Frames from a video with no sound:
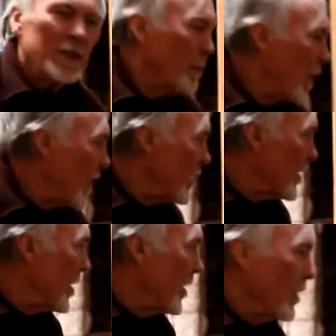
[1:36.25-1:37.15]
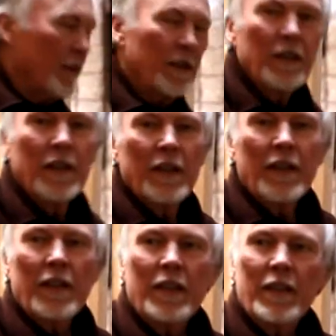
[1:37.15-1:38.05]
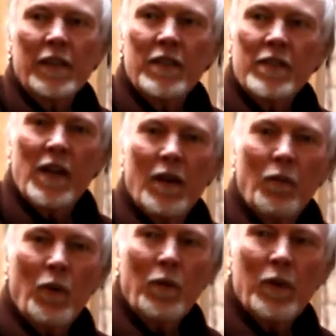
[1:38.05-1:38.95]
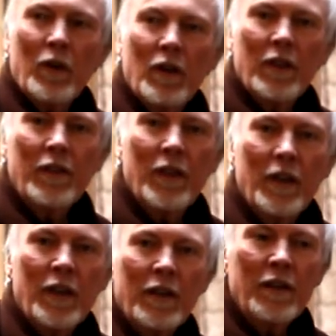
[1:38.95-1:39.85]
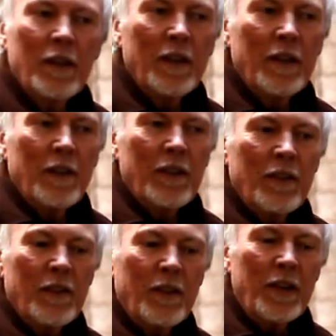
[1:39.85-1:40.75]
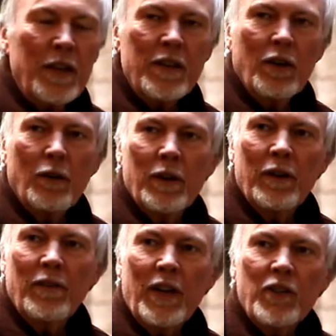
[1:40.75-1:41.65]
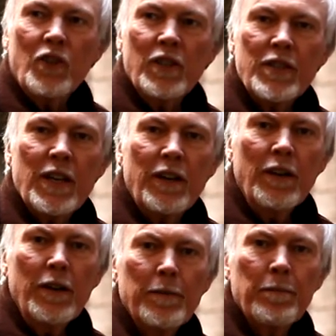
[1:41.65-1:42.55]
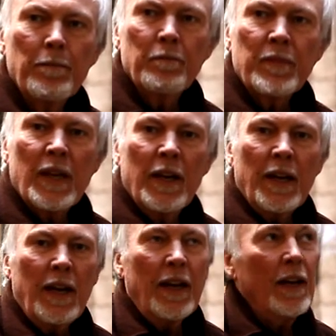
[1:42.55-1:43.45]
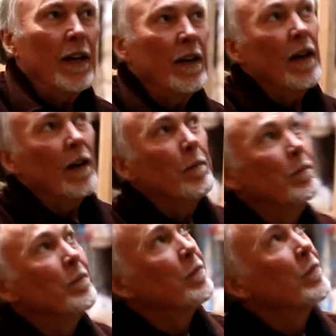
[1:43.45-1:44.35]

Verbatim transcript: this space here is uh, what we're calling the, the Eco Innovation Center. And um,